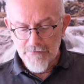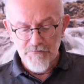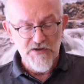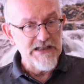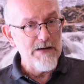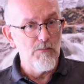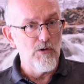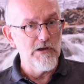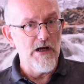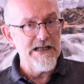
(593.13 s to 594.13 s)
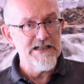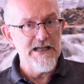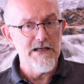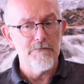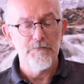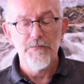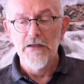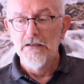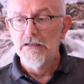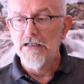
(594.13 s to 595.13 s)
to let more light in,
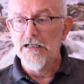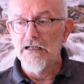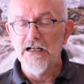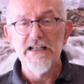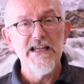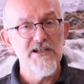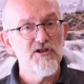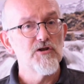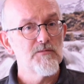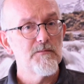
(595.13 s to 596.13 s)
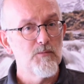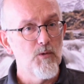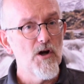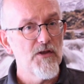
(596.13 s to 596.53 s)
and it is just worth